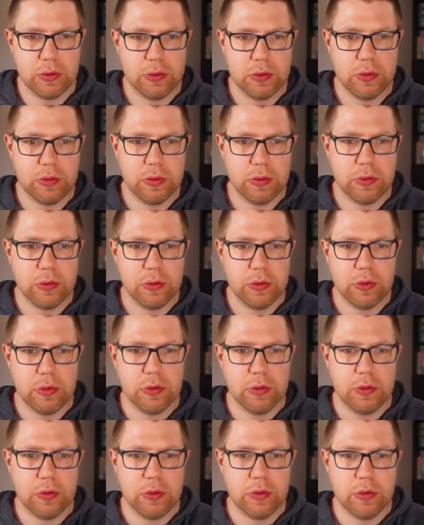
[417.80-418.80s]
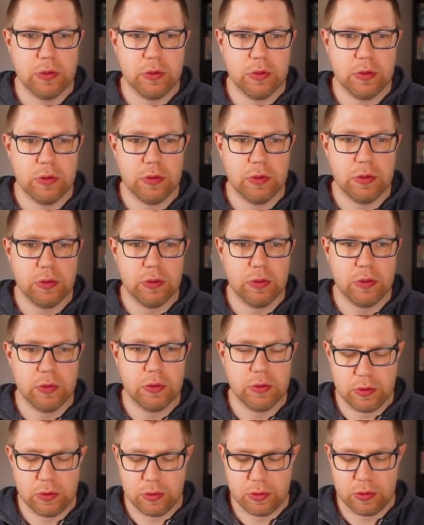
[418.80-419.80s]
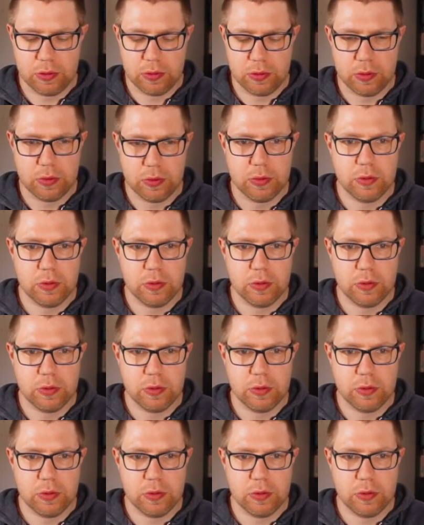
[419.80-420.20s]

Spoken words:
[no speech]